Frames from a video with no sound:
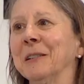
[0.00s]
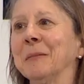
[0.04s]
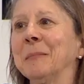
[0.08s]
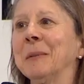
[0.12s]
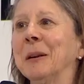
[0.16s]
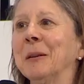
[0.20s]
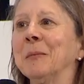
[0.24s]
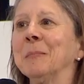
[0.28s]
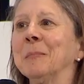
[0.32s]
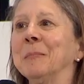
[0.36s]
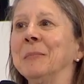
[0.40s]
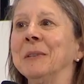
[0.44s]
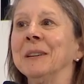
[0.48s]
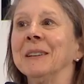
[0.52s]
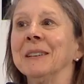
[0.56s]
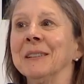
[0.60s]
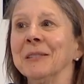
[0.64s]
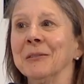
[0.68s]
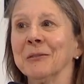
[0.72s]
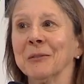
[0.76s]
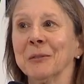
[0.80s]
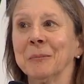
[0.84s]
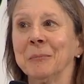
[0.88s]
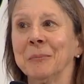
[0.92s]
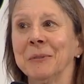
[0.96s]
about being
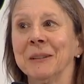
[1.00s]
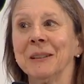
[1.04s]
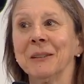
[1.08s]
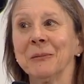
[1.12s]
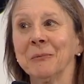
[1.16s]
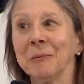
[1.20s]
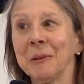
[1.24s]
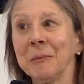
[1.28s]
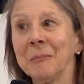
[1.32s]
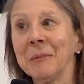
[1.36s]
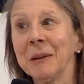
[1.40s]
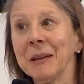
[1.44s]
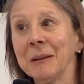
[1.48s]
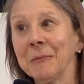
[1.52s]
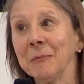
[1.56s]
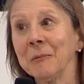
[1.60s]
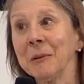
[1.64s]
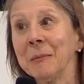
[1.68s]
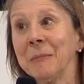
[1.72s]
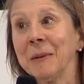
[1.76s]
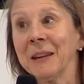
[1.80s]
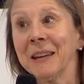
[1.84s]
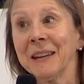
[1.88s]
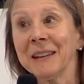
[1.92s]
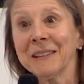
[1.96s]
European.
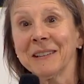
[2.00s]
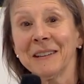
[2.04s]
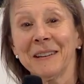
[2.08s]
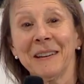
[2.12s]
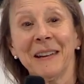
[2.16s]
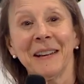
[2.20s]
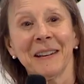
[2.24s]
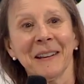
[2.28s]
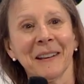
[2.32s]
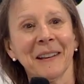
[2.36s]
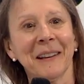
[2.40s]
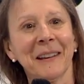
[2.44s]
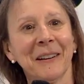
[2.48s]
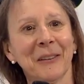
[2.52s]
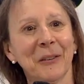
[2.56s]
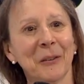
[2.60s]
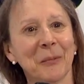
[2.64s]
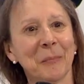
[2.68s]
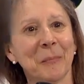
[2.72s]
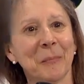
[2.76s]
We may get to that later,